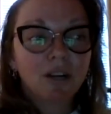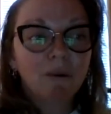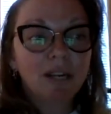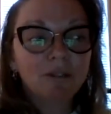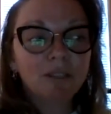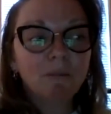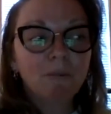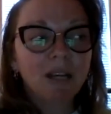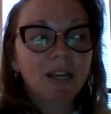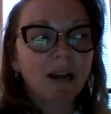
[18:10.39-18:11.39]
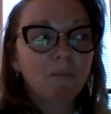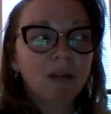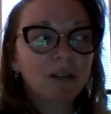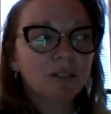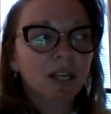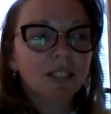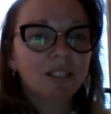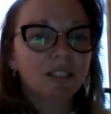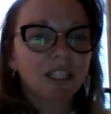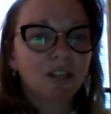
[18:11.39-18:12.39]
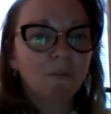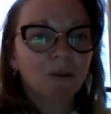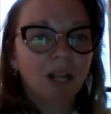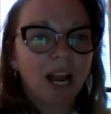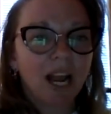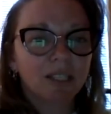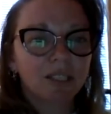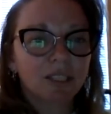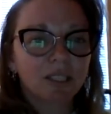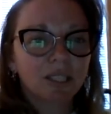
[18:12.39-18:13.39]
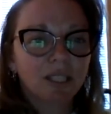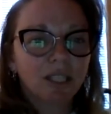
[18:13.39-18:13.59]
We used to like to steal plants.